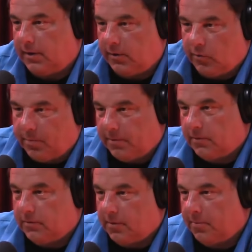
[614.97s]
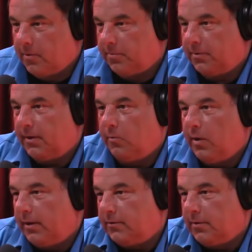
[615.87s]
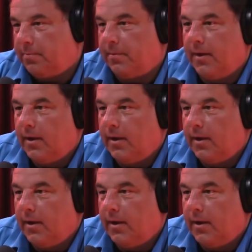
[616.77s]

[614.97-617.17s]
He grew up in the suburbs, and he winds up